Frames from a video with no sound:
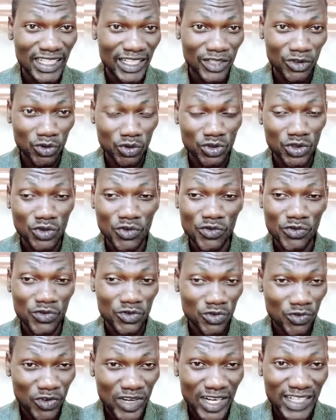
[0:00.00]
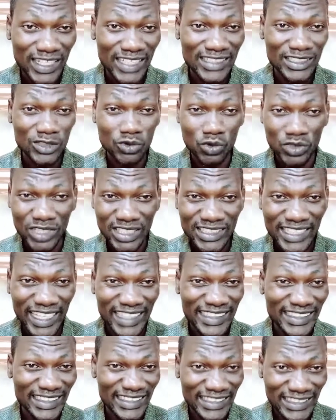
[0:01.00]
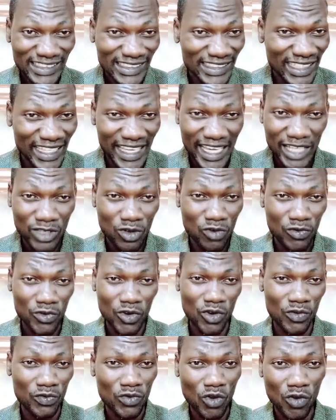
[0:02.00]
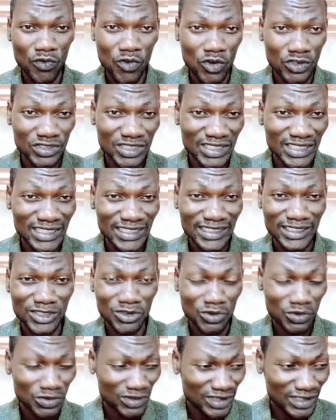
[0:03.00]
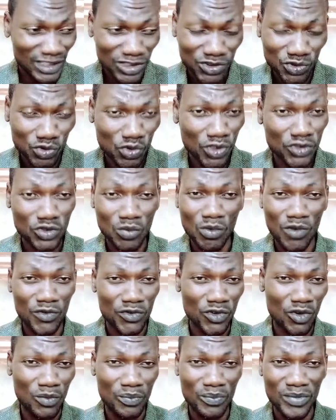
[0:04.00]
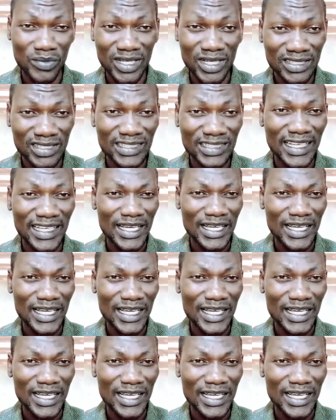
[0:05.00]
You find out that this rodent can eat the head of your chicks, destroy some of your birds